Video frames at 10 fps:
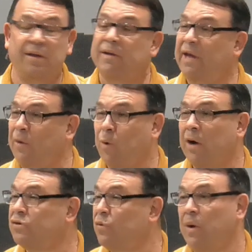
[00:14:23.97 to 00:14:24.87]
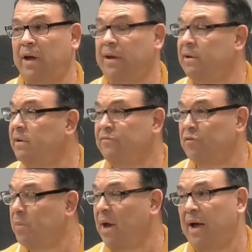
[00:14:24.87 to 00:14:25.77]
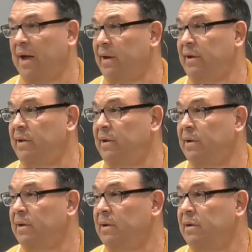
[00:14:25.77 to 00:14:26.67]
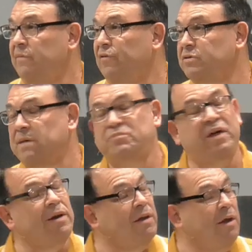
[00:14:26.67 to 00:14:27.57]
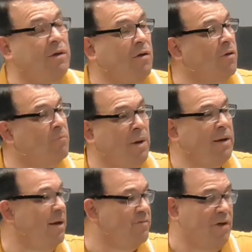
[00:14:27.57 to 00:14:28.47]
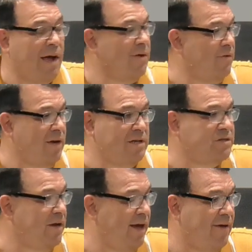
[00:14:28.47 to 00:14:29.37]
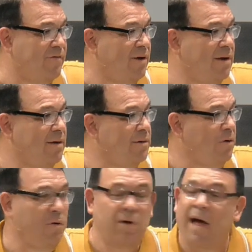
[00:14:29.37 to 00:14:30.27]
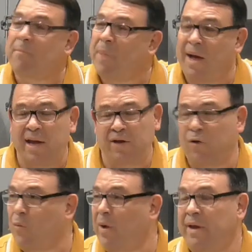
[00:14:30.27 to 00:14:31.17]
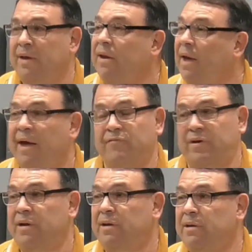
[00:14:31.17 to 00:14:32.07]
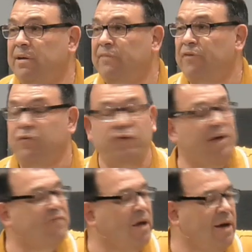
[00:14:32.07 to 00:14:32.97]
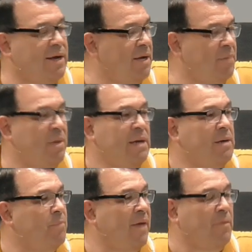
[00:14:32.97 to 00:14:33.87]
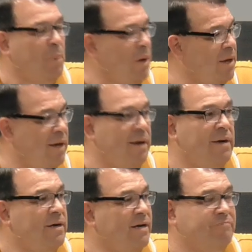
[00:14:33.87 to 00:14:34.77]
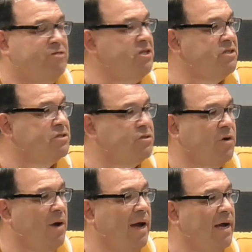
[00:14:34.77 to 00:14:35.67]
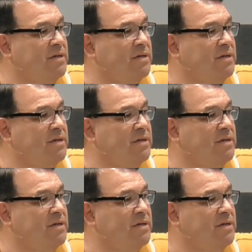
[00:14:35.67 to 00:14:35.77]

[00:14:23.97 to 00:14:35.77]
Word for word: He walked away from God. Folks, I'm telling you, your money is not going to get you into heaven. You're not buying your way into heaven. Folks, you have to come by the blood of Jesus Christ.